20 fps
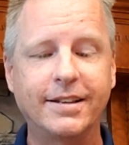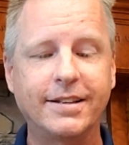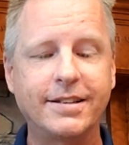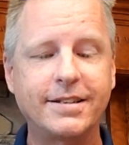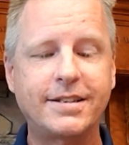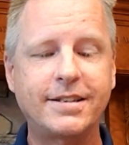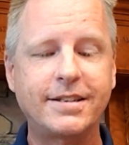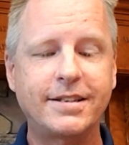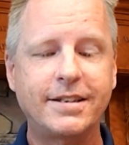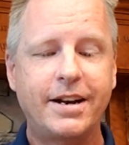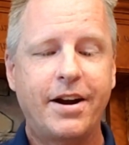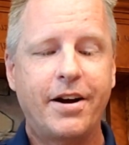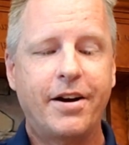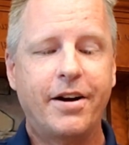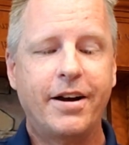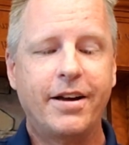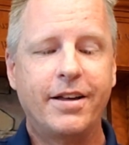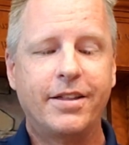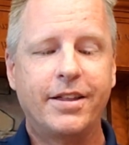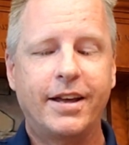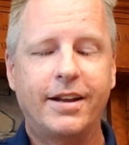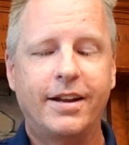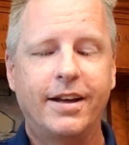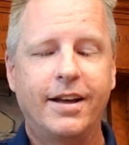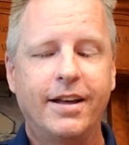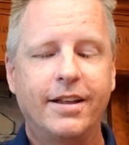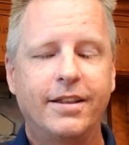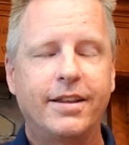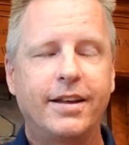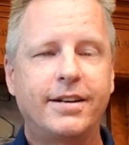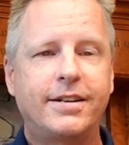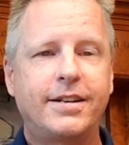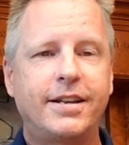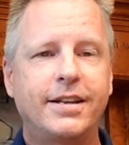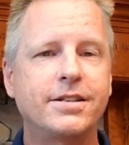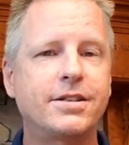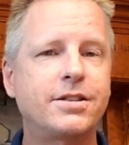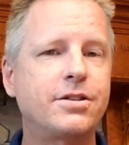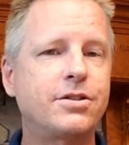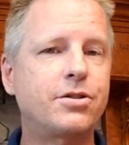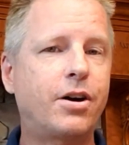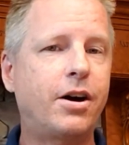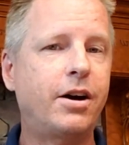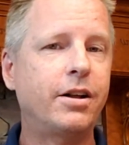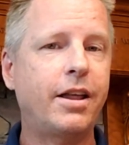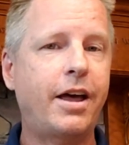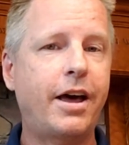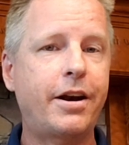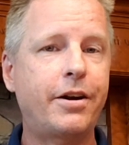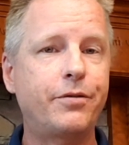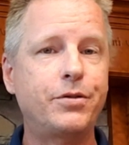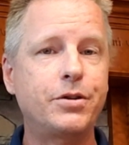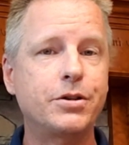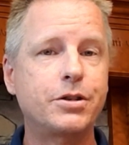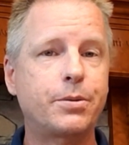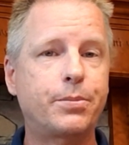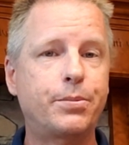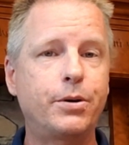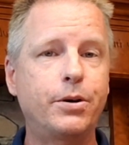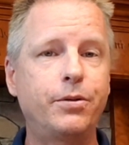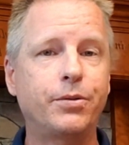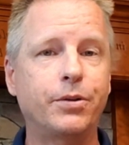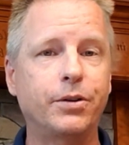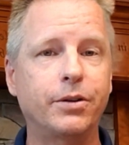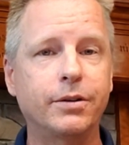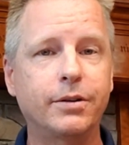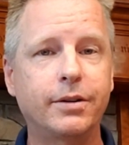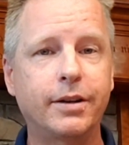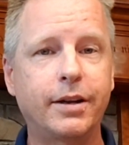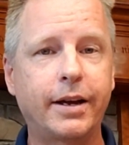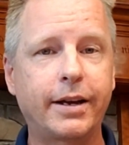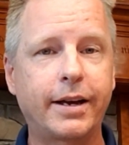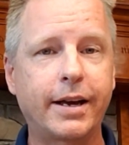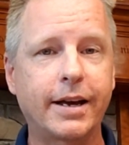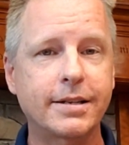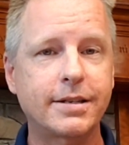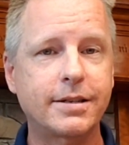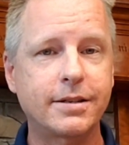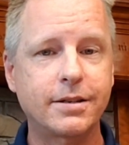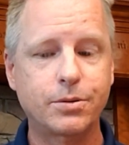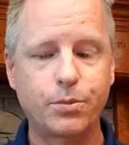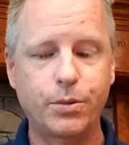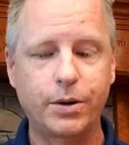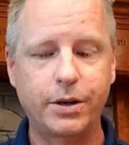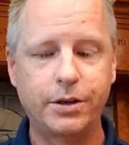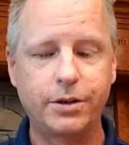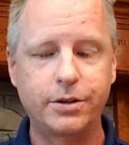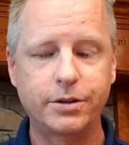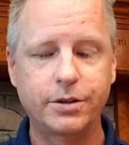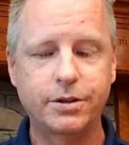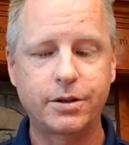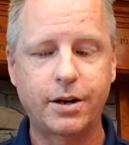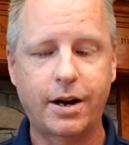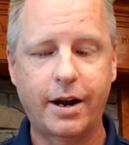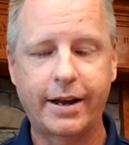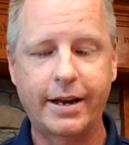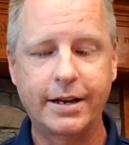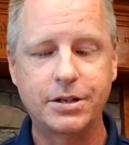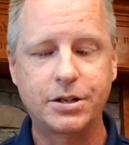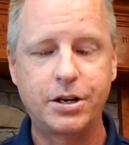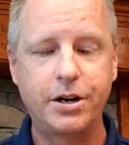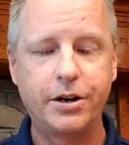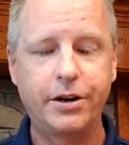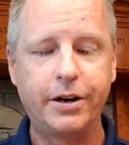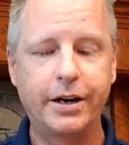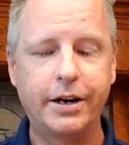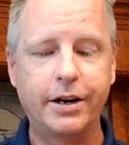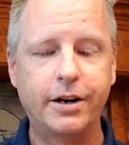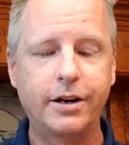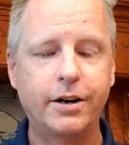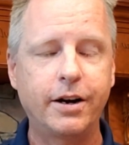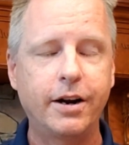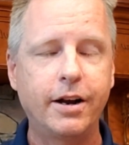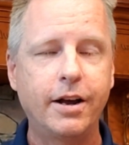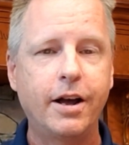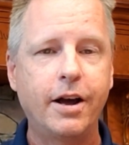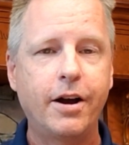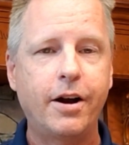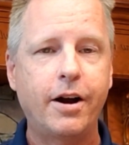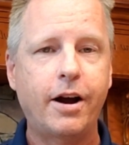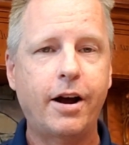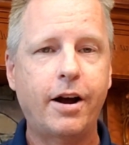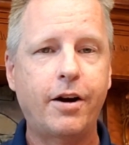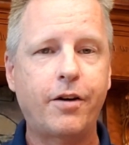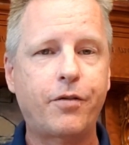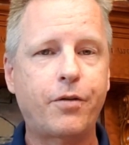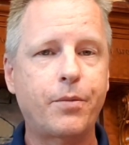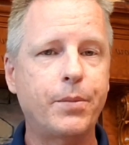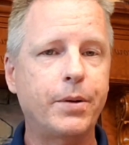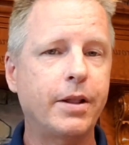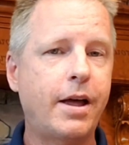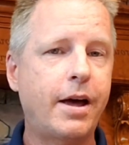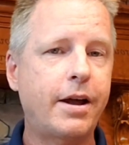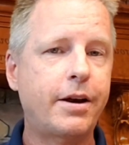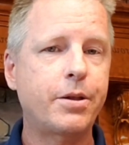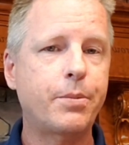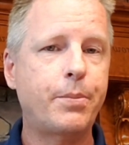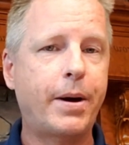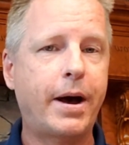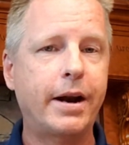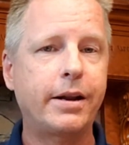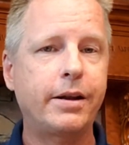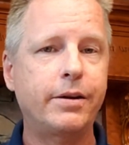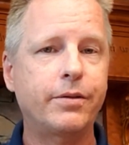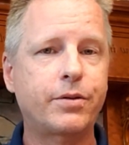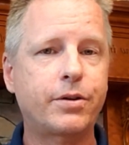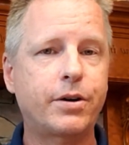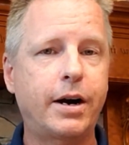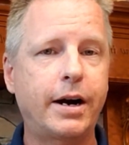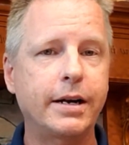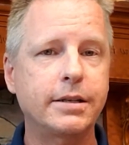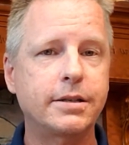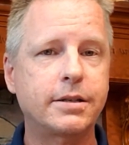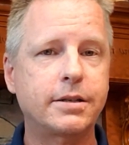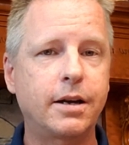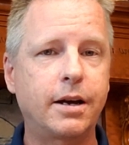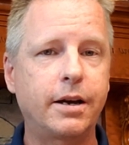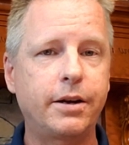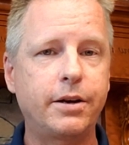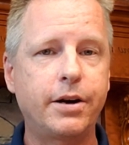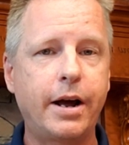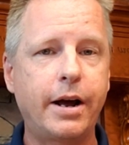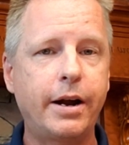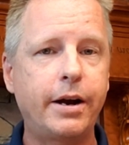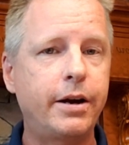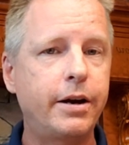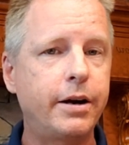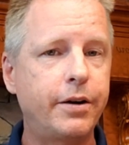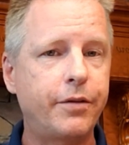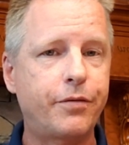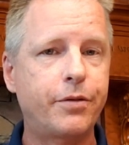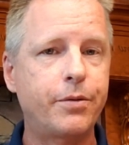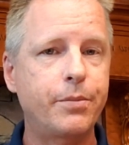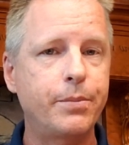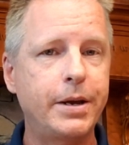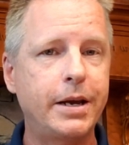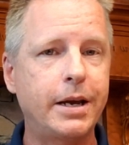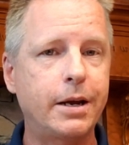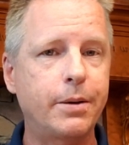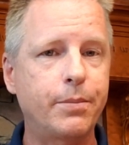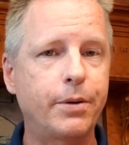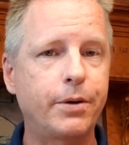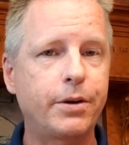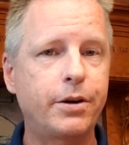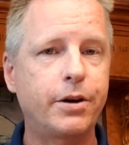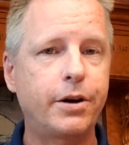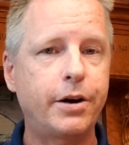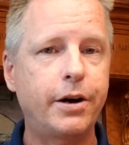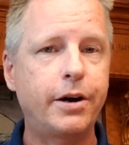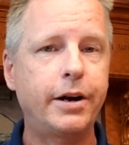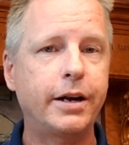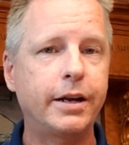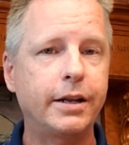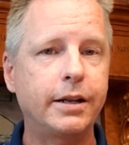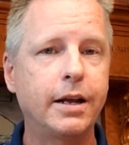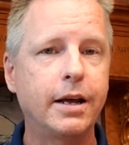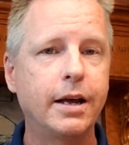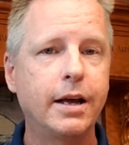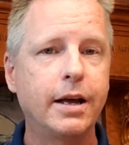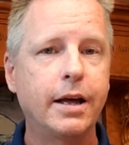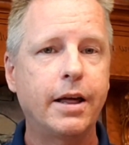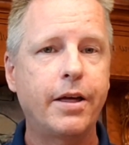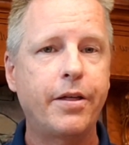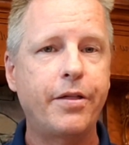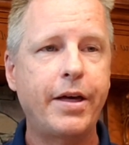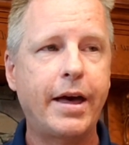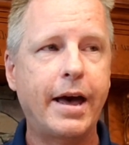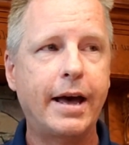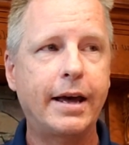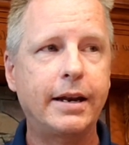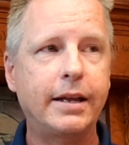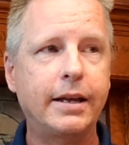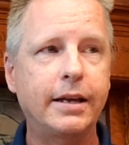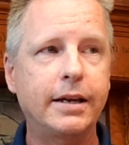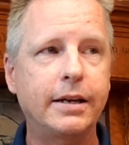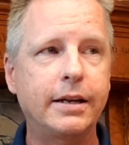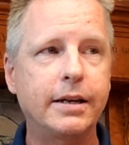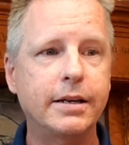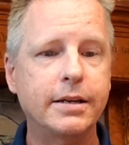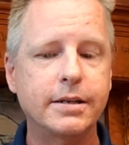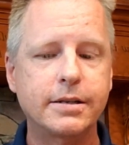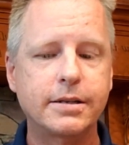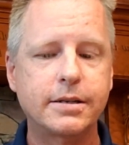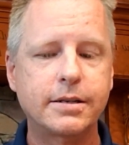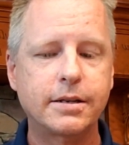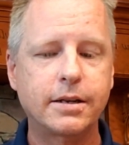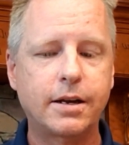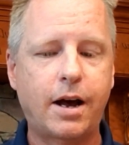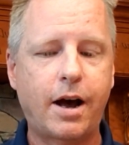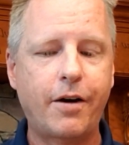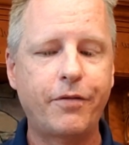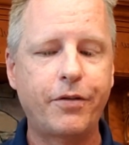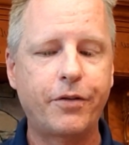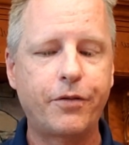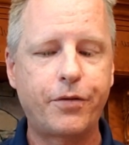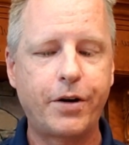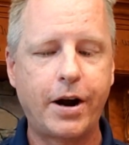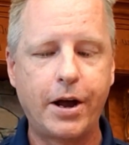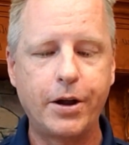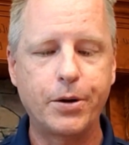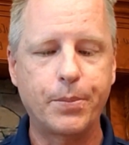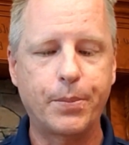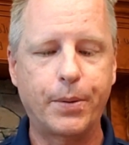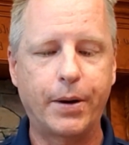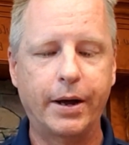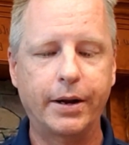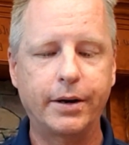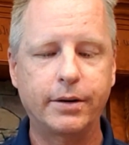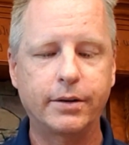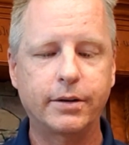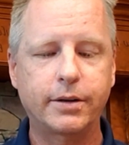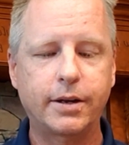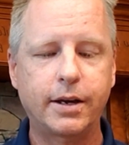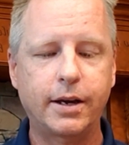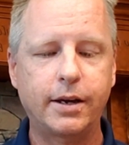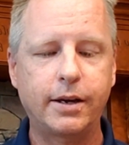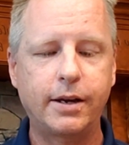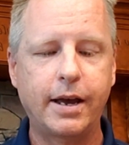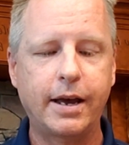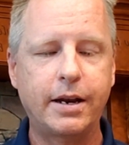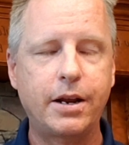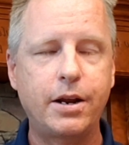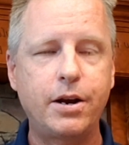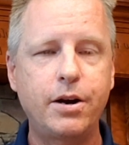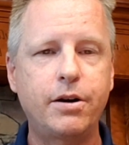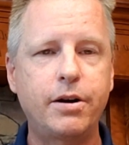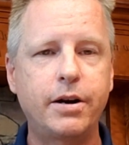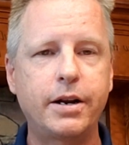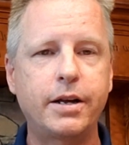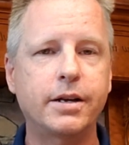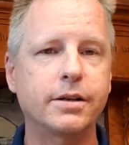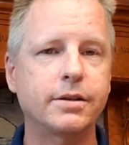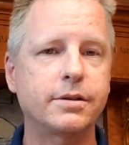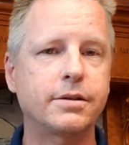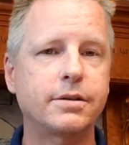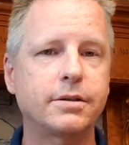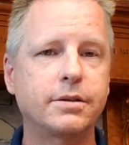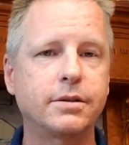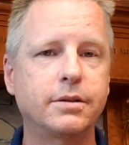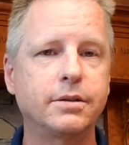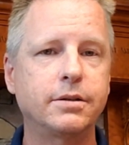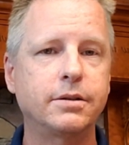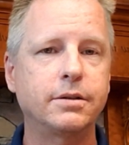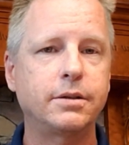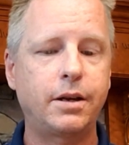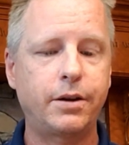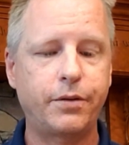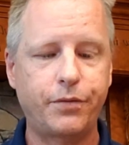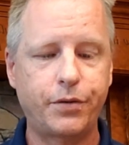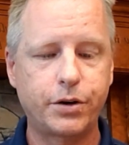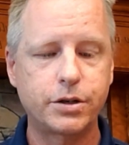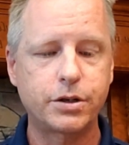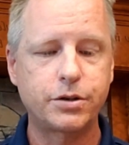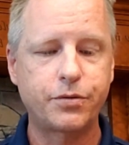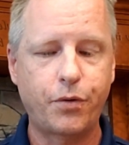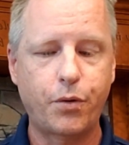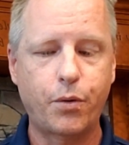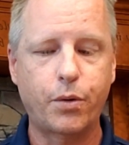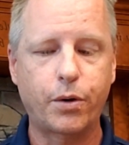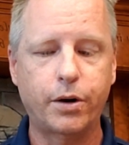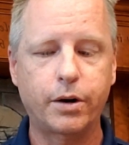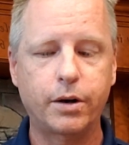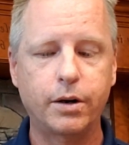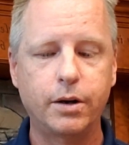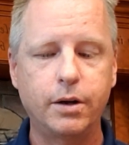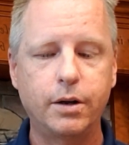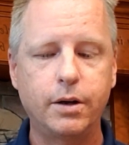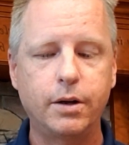This is an area that tends to draw a lot of disapproval, I guess, is what you're, I guess, hearing here from a lot of the body of Christ. You're not hearing it from me, but you're hearing that it is often frowned upon. Okay, yet here it is in verse 4.